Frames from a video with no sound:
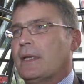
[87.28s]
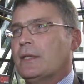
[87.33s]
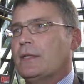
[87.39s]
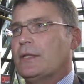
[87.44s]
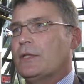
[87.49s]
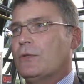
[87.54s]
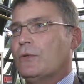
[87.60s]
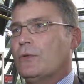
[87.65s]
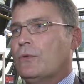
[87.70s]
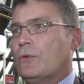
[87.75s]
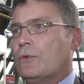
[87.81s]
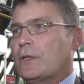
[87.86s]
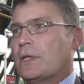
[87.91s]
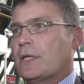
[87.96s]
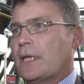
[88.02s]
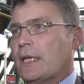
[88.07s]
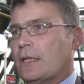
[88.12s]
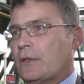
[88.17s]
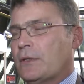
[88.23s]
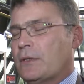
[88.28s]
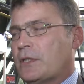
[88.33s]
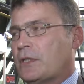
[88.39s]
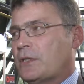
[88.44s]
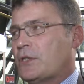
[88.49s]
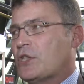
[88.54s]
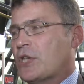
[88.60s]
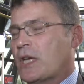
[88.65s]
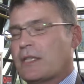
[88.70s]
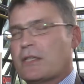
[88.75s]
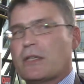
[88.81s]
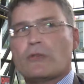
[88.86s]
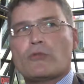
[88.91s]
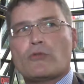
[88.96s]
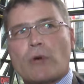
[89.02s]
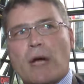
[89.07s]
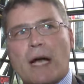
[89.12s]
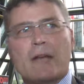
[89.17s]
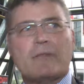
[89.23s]
you cannot just
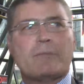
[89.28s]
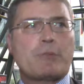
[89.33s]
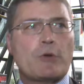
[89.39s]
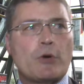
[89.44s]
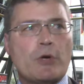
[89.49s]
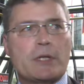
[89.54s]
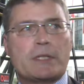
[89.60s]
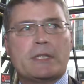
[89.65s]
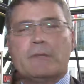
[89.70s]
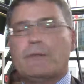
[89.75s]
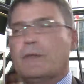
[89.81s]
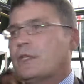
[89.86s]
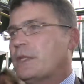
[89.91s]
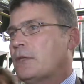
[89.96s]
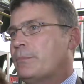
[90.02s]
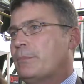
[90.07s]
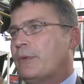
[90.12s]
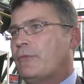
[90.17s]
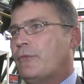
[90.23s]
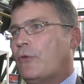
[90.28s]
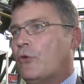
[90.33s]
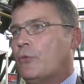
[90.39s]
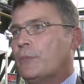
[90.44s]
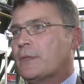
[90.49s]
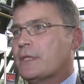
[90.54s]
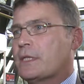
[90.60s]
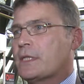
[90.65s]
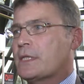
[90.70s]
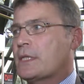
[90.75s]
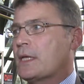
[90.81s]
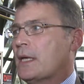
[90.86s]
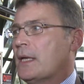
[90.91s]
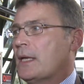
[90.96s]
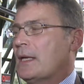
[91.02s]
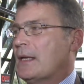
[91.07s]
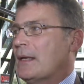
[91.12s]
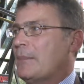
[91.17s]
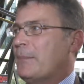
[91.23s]
drive productivity and performance
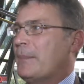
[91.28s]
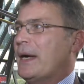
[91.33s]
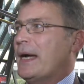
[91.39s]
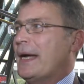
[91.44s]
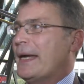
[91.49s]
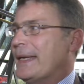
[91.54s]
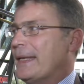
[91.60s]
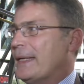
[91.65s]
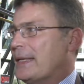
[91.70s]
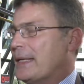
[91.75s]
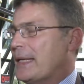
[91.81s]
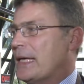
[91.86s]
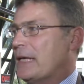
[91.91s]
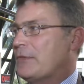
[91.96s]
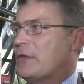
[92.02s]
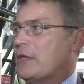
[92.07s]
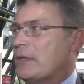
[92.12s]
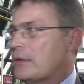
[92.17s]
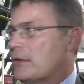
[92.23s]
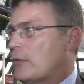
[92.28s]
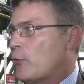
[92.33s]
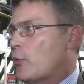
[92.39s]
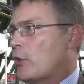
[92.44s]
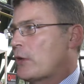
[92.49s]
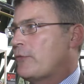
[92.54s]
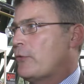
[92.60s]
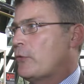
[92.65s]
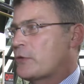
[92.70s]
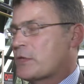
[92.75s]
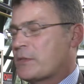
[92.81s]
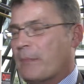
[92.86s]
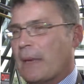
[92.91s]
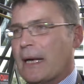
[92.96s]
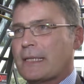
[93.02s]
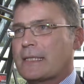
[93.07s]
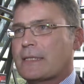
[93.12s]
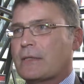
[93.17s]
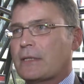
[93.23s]
by having the workforce
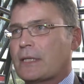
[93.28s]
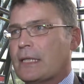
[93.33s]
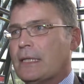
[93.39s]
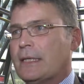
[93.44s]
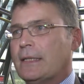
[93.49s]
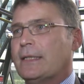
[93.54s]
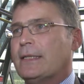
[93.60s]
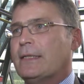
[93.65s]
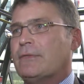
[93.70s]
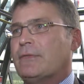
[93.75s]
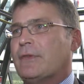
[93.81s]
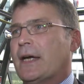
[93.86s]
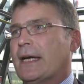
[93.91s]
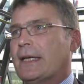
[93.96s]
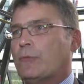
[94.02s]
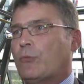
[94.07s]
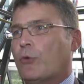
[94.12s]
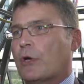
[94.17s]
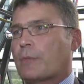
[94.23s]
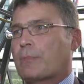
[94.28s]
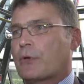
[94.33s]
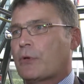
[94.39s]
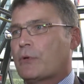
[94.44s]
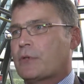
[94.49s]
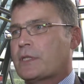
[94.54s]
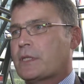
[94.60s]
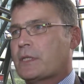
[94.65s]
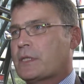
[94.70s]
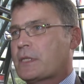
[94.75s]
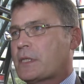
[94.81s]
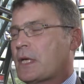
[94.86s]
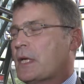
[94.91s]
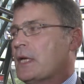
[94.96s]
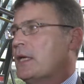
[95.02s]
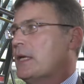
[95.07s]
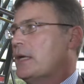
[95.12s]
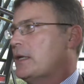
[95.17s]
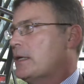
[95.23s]
master clearly defined work
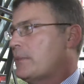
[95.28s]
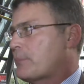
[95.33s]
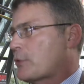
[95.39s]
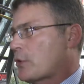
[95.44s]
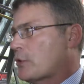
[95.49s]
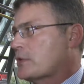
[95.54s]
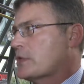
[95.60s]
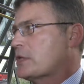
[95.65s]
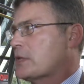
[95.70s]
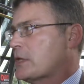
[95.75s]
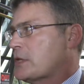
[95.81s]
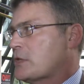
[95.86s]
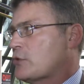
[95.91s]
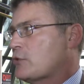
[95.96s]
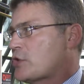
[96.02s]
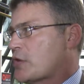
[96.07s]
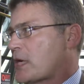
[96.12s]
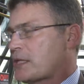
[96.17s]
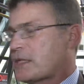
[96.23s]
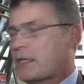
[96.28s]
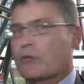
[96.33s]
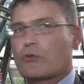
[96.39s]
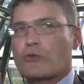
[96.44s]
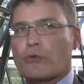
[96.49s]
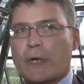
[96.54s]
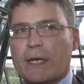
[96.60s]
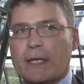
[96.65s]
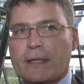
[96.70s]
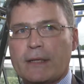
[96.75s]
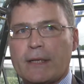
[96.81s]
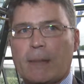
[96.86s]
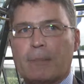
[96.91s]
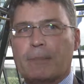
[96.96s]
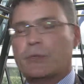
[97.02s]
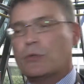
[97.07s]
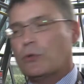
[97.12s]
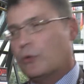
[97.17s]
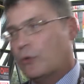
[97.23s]
processes. You just training
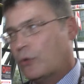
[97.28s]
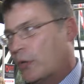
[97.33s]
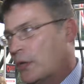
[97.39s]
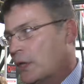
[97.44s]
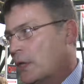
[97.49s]
up to